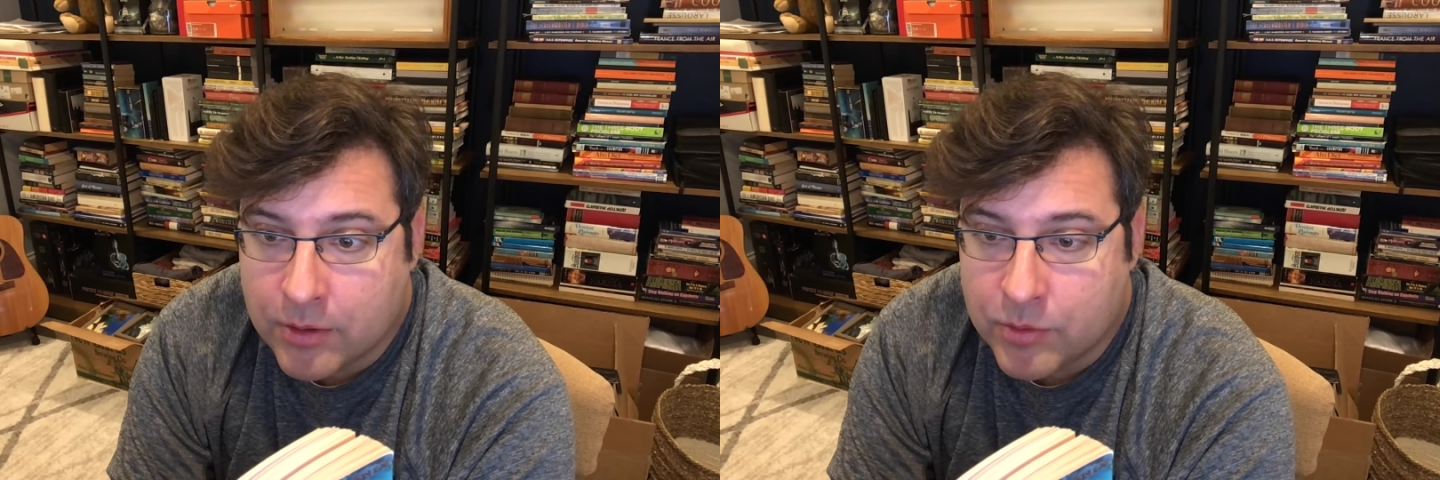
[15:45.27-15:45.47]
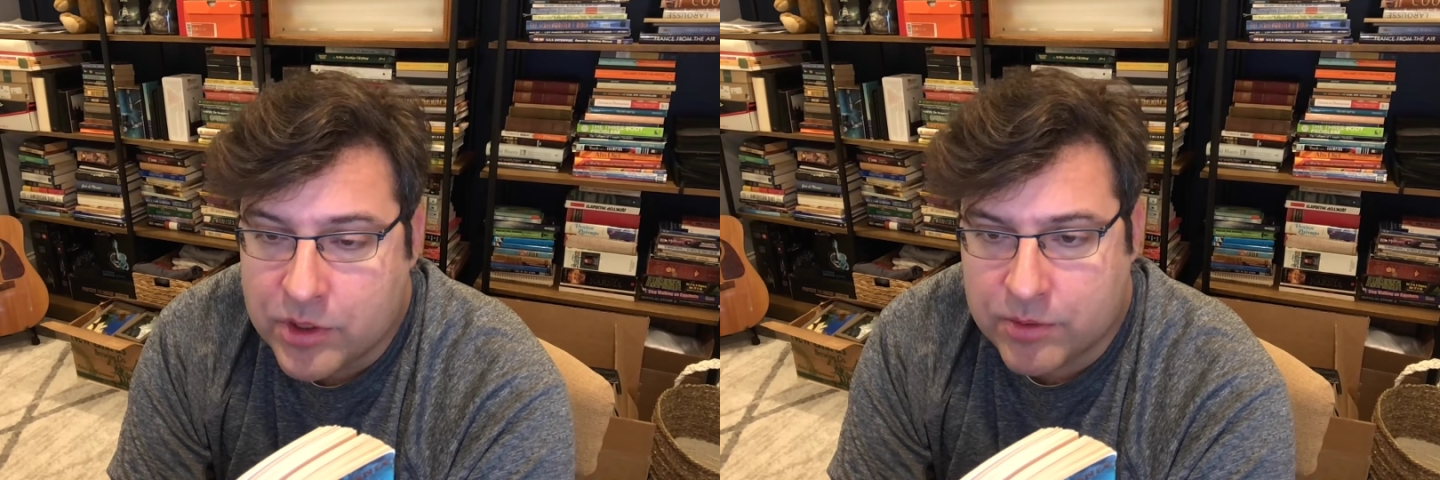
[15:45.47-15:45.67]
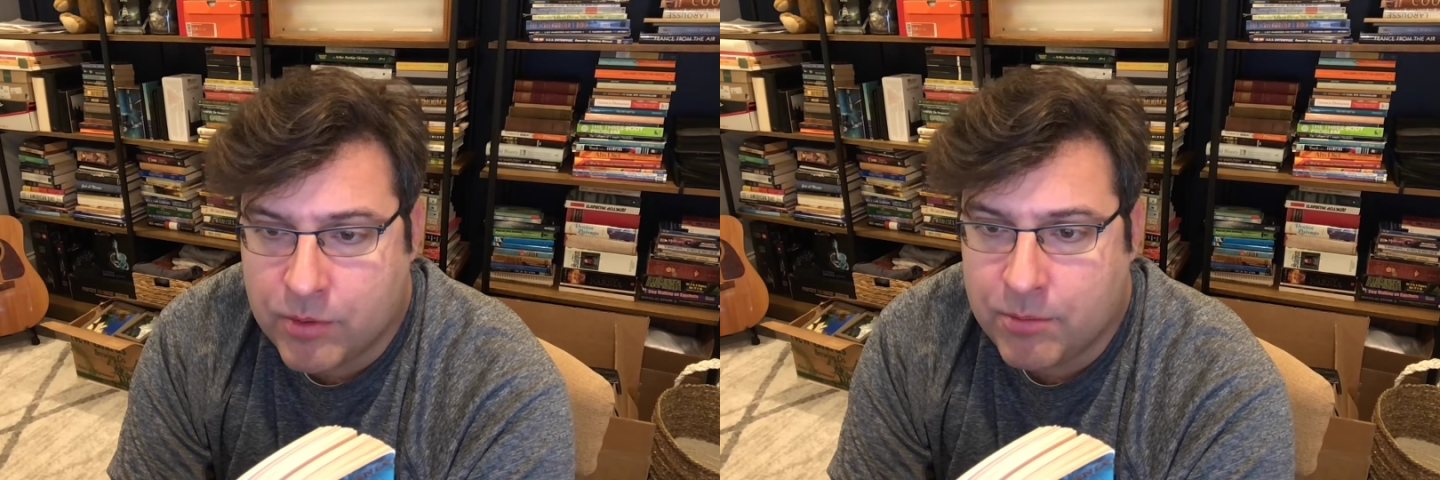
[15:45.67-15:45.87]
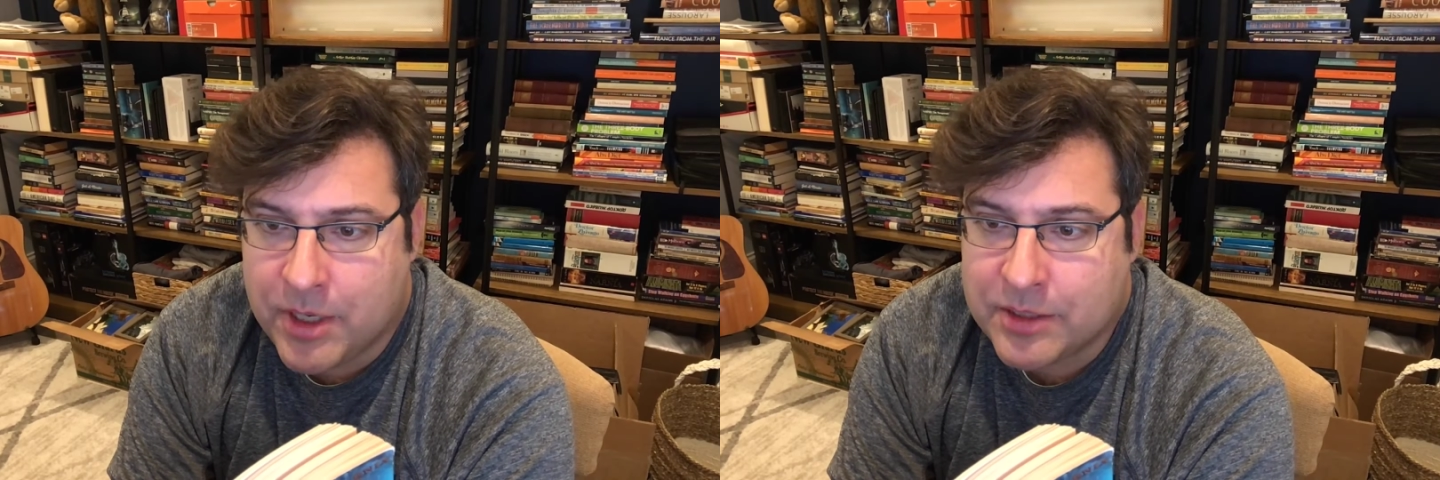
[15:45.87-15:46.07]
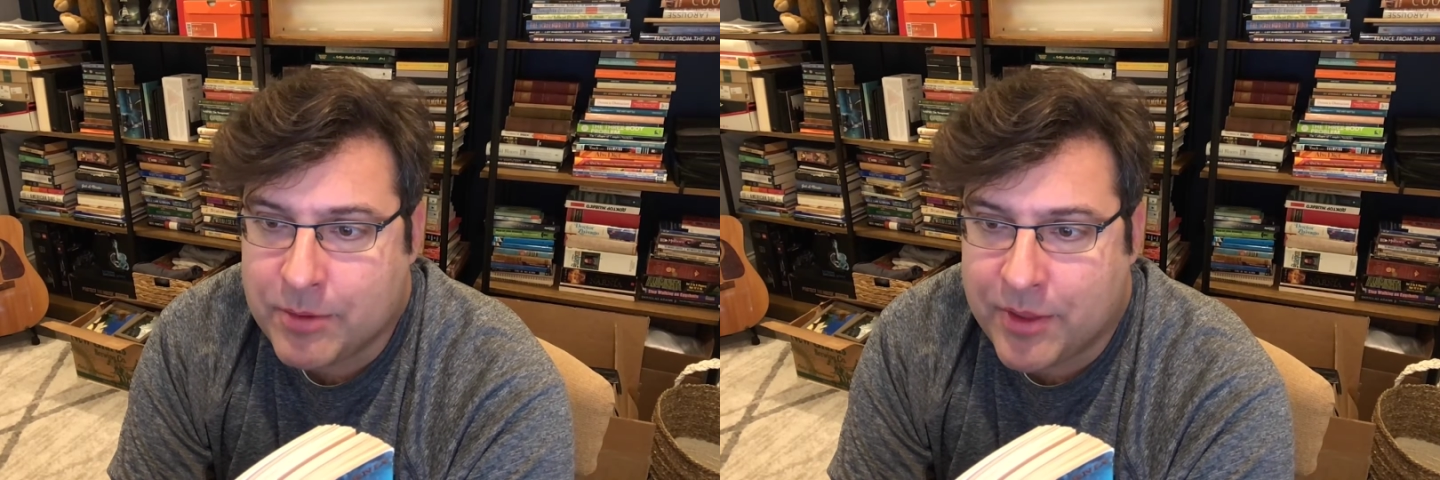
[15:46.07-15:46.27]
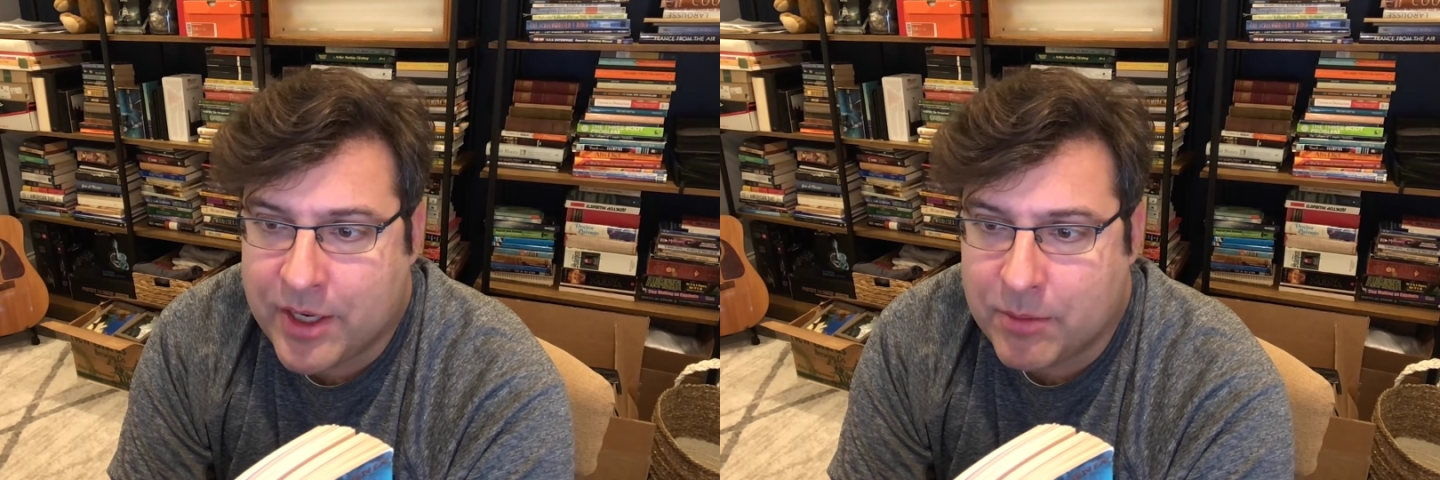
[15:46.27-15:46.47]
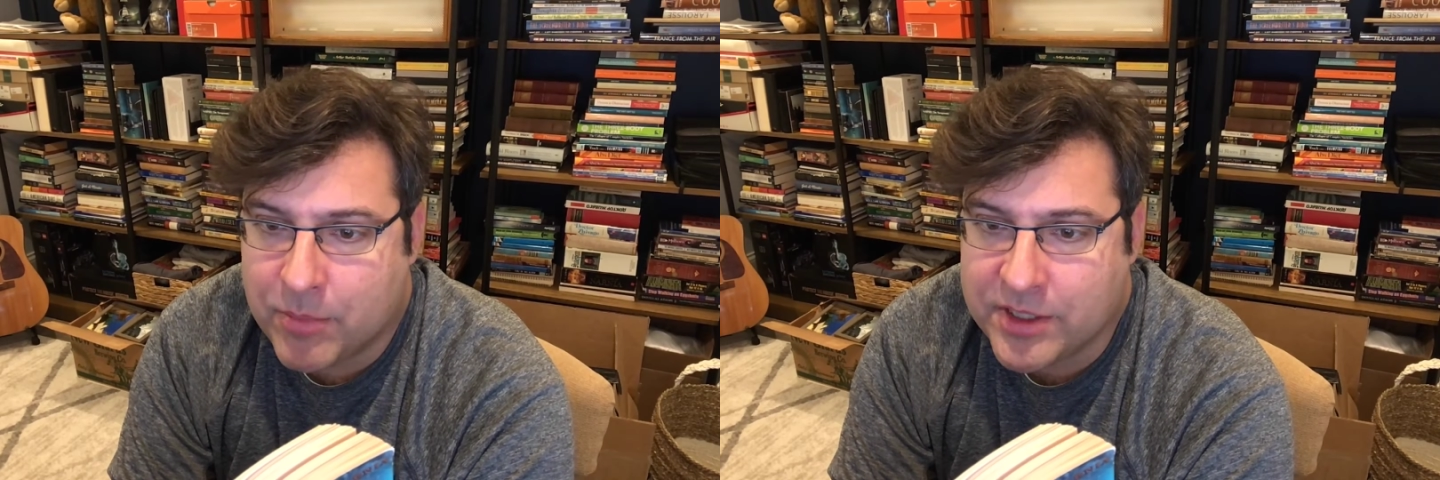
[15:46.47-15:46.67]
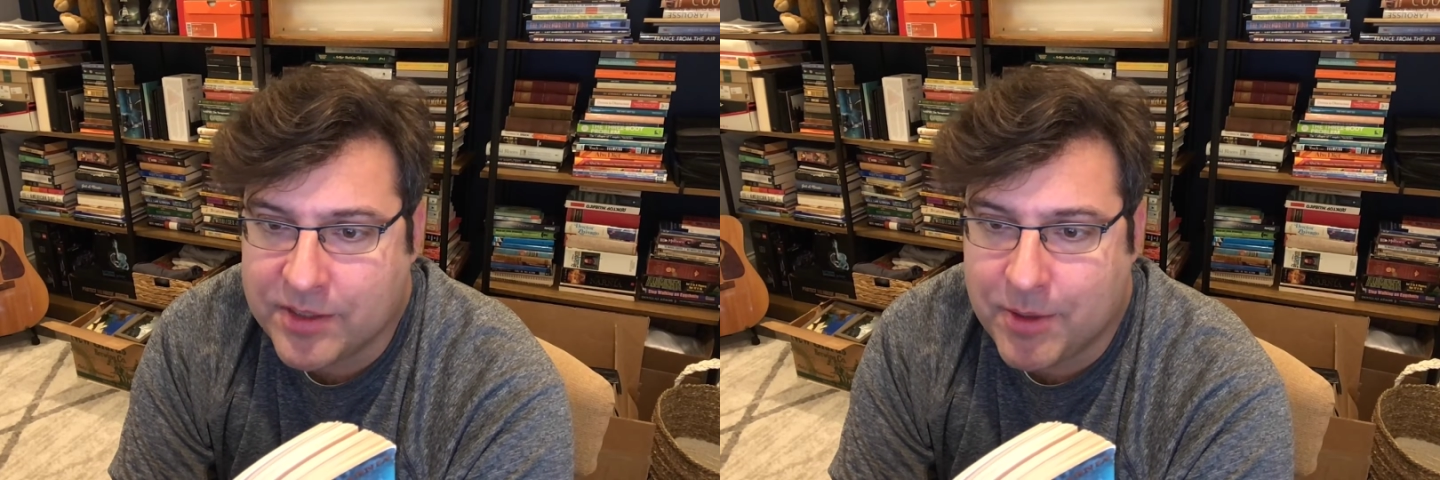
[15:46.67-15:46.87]
which is what makes me think it
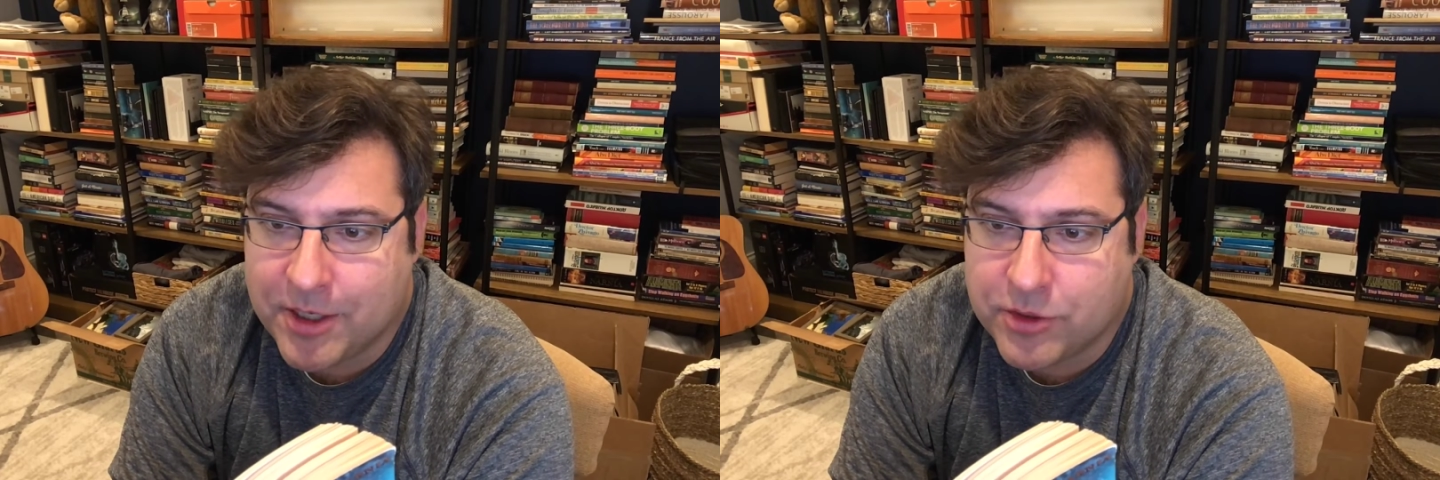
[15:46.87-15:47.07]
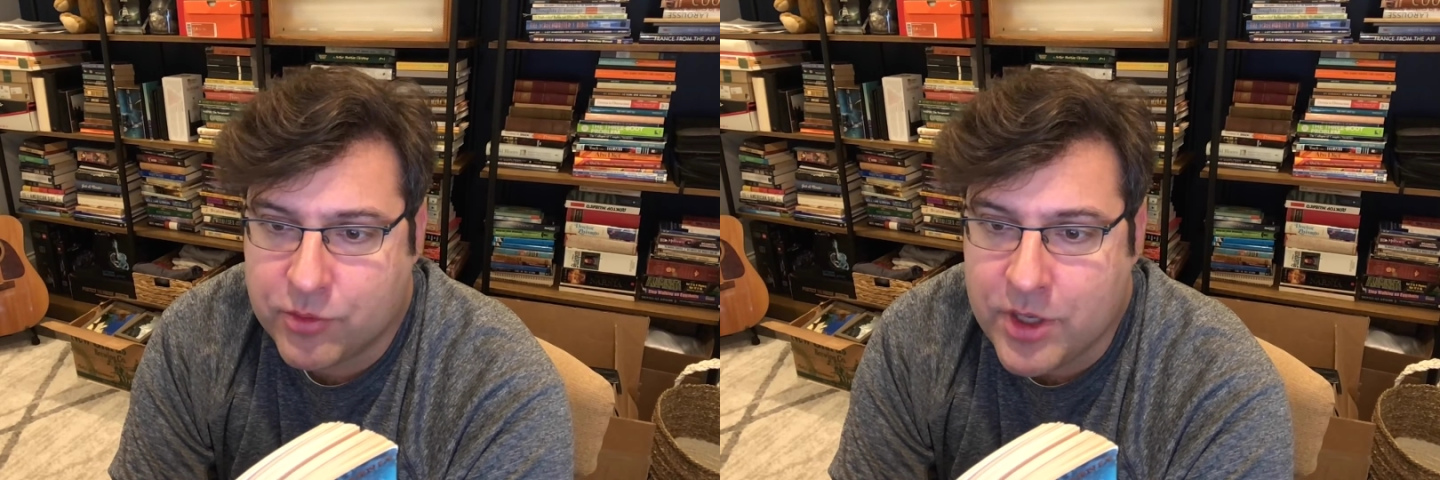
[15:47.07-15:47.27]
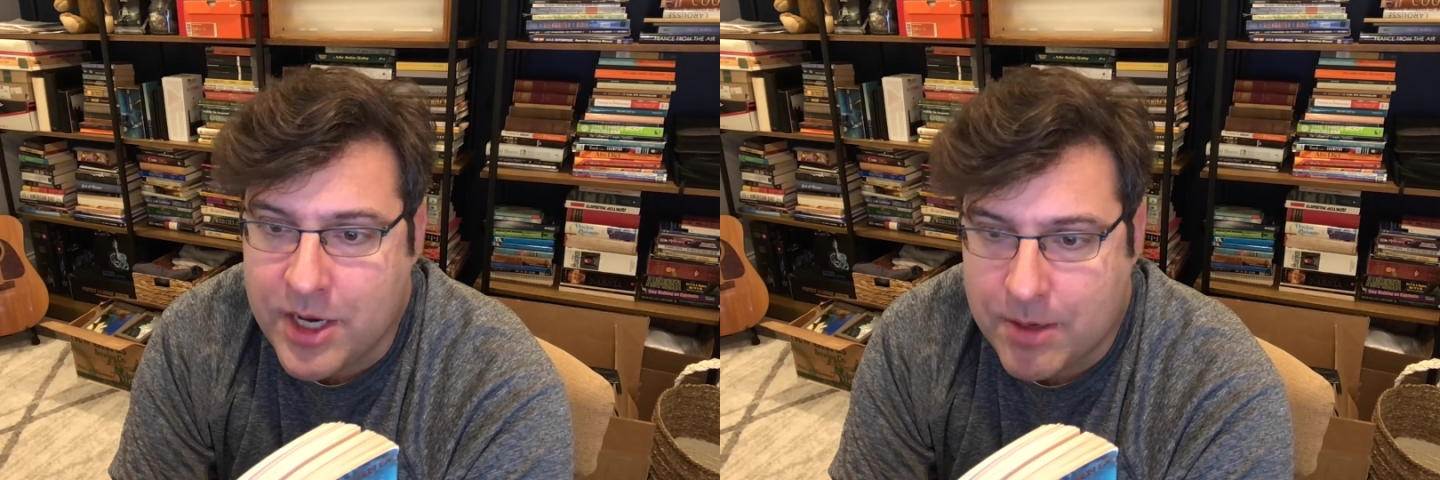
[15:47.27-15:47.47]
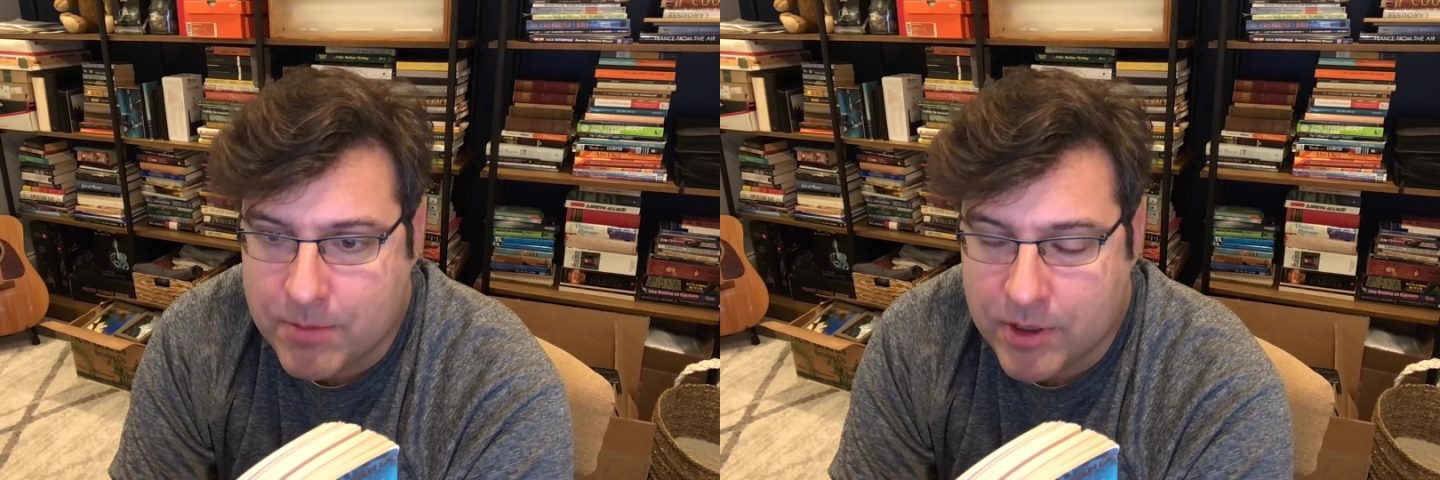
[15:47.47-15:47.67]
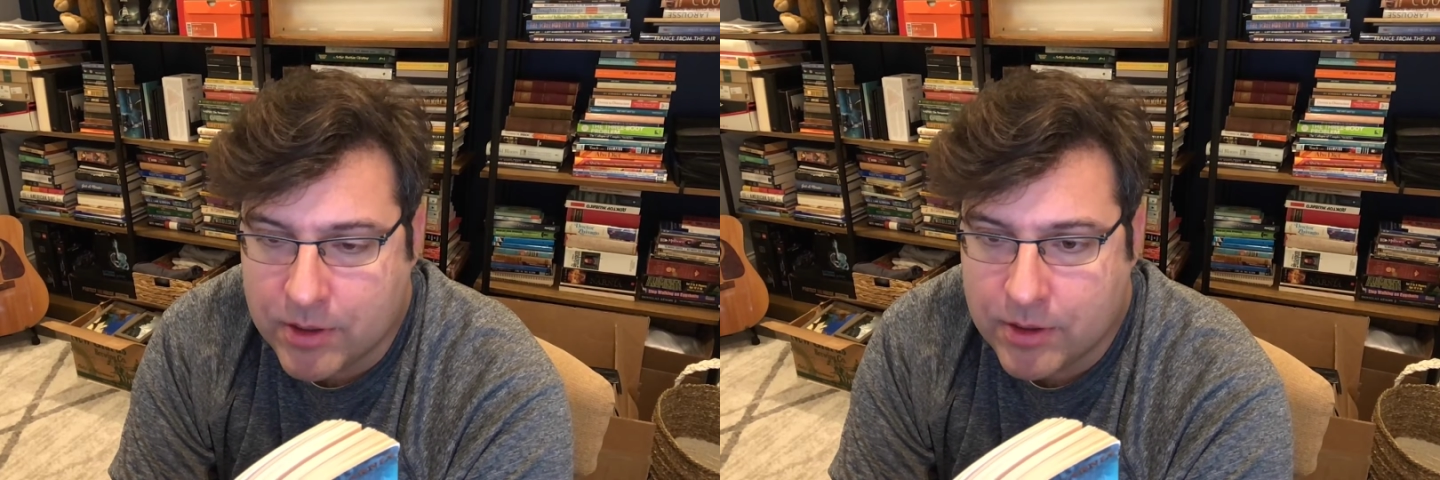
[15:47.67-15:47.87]
must have been a dream.